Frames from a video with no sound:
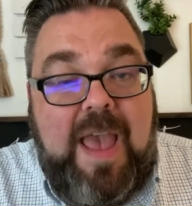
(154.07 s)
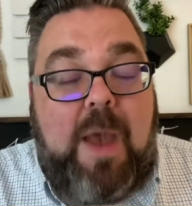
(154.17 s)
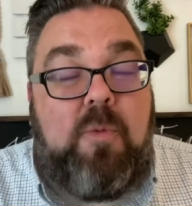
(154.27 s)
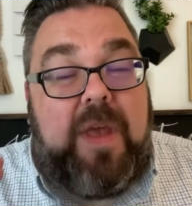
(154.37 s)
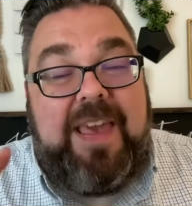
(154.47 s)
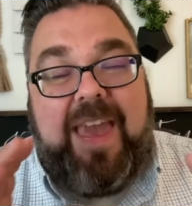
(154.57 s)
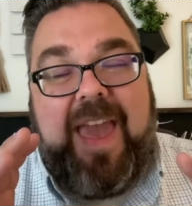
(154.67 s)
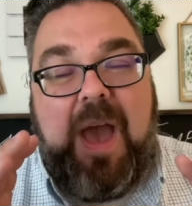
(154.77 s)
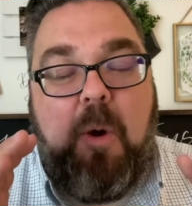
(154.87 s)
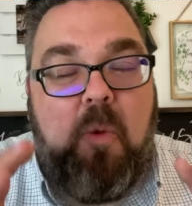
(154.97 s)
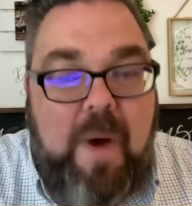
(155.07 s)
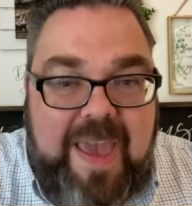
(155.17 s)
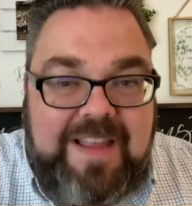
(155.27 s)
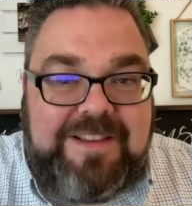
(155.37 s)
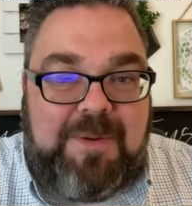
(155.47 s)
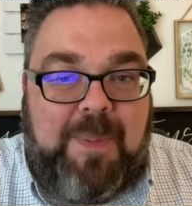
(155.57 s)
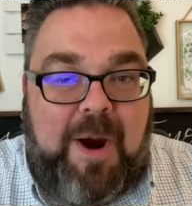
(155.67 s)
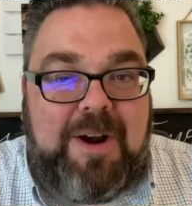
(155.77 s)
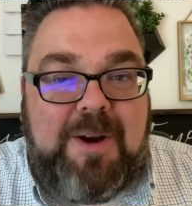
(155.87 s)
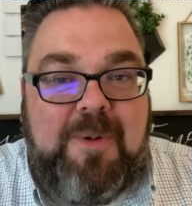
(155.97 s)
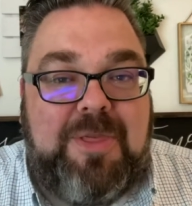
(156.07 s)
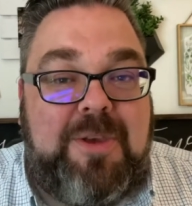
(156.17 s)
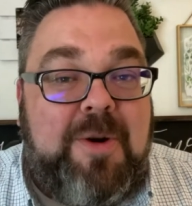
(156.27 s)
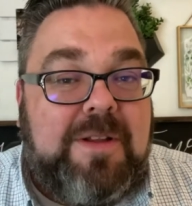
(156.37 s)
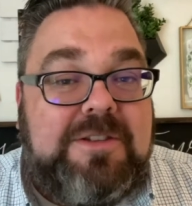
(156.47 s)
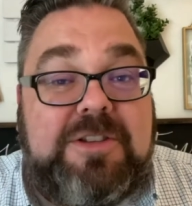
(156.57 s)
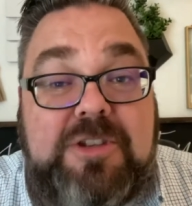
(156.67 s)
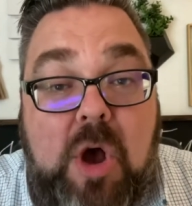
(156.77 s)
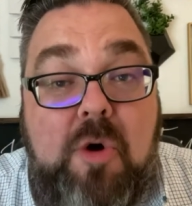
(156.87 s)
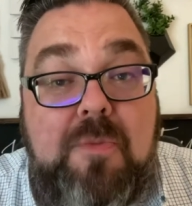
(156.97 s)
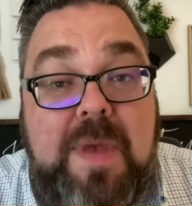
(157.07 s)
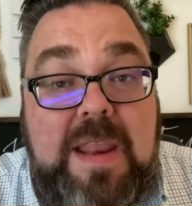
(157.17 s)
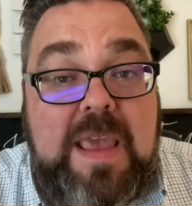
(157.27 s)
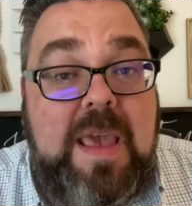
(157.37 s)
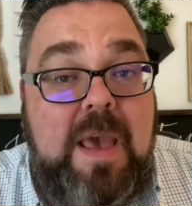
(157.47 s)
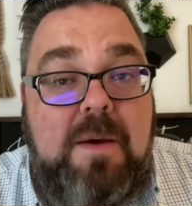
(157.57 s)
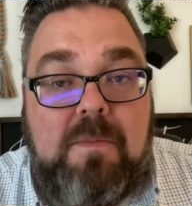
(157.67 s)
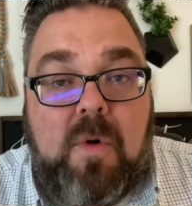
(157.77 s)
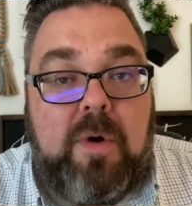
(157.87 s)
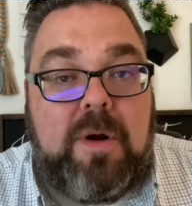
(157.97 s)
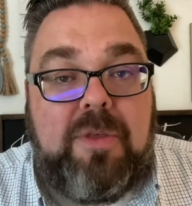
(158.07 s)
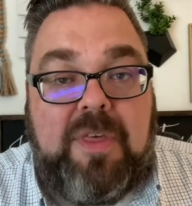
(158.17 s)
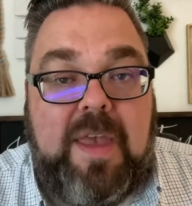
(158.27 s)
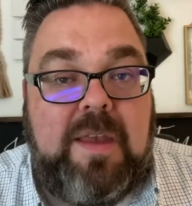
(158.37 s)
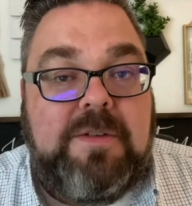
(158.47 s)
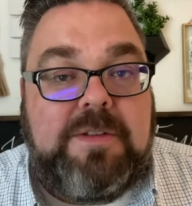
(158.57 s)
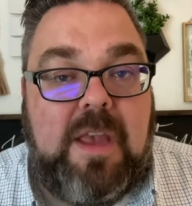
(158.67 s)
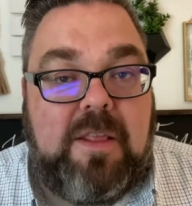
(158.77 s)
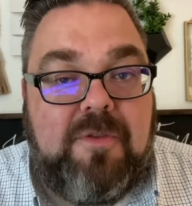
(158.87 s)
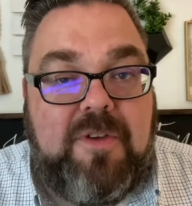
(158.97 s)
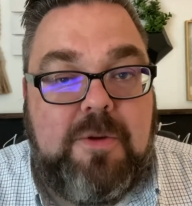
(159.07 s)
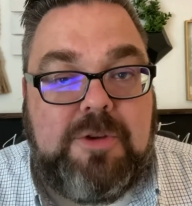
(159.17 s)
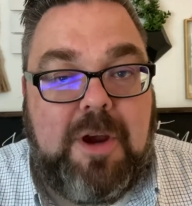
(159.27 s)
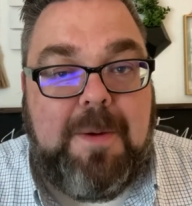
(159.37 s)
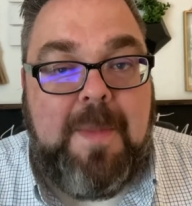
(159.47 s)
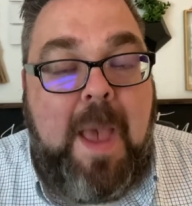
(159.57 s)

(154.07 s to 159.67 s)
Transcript: And we can't wait to partner with you on so many more things in the future.